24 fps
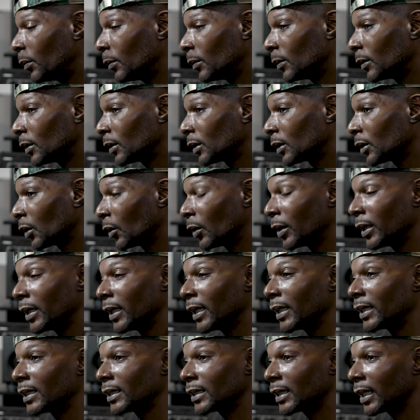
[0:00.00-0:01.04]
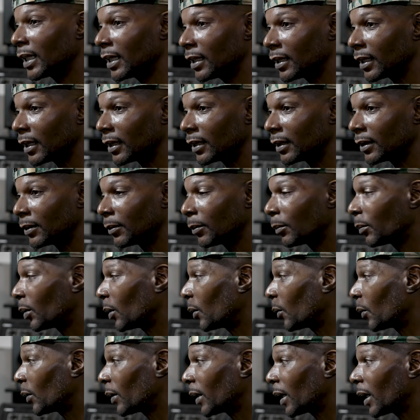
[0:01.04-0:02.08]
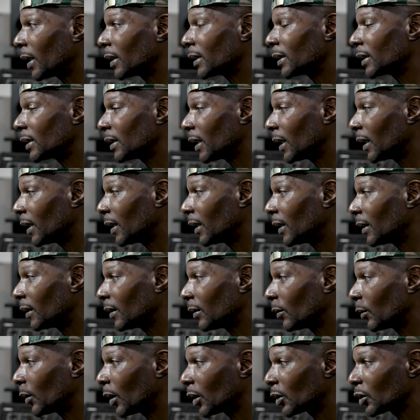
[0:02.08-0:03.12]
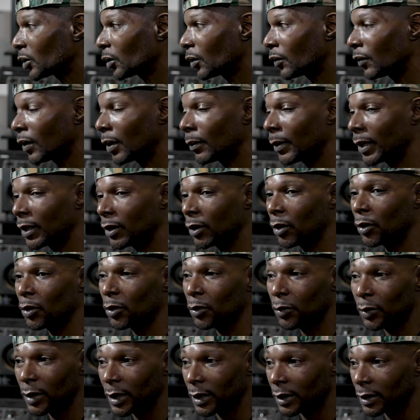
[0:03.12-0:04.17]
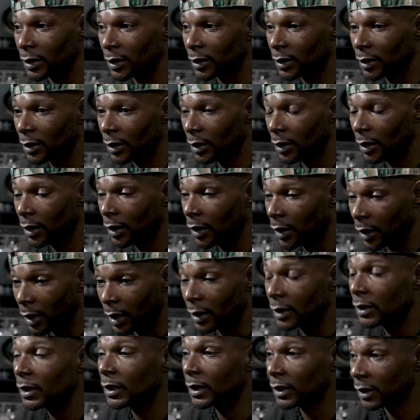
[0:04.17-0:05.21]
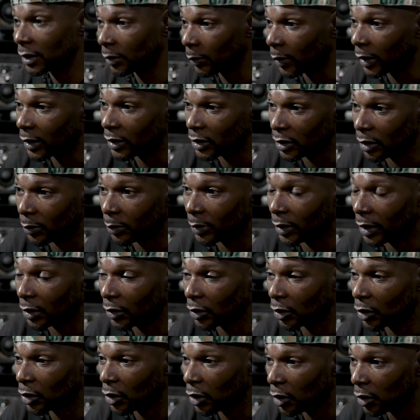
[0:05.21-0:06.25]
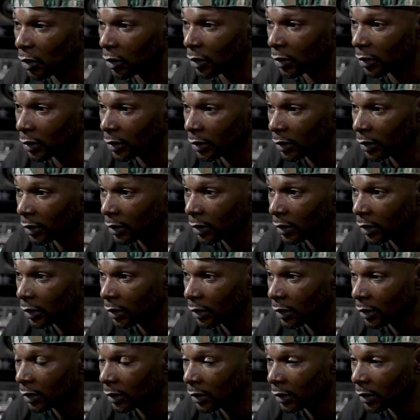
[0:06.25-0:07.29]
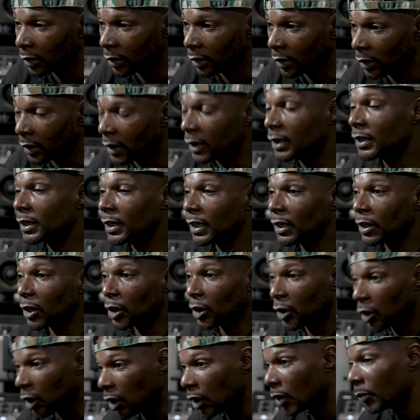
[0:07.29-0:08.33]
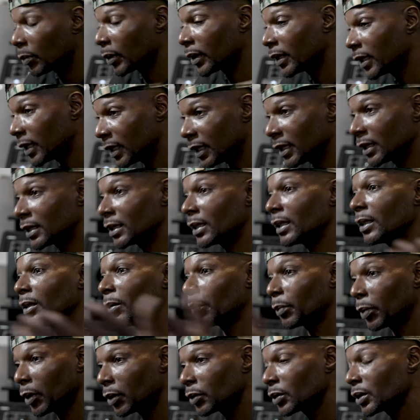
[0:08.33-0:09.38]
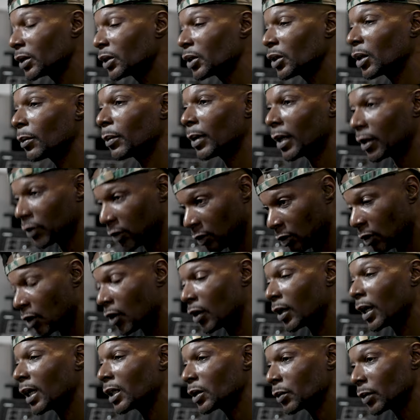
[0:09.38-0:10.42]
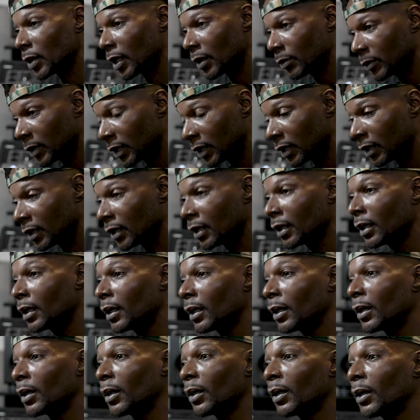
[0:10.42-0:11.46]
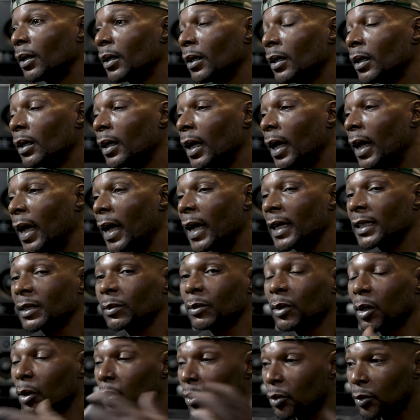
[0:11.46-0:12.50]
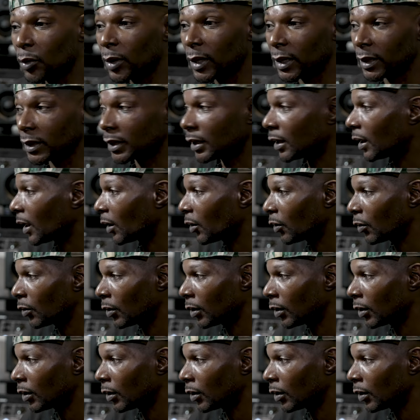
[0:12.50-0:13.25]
so he ain't say nothing. But when I turned around, I'm like, yo, who this? I seen somebody jumping out the car. He seen the car, but he didn't see the person jump out the car. That's what I mean. I asked him, yo, who this? He like,